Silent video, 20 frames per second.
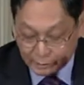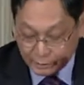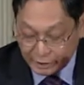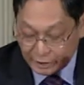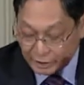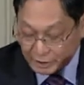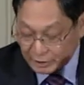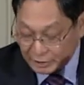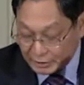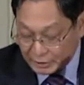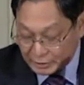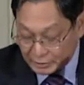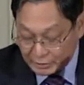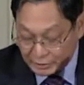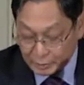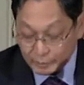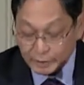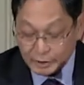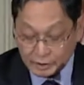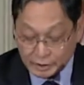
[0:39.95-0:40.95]
me,
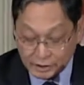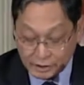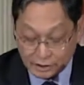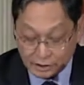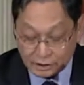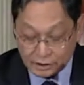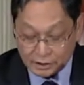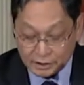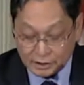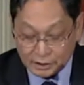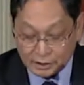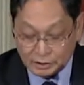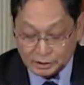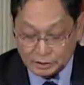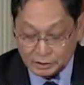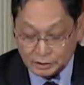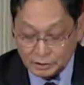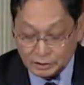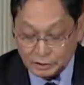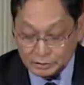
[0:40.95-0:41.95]
let me read it, read it
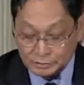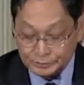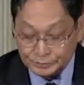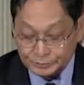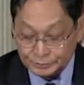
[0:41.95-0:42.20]
to you.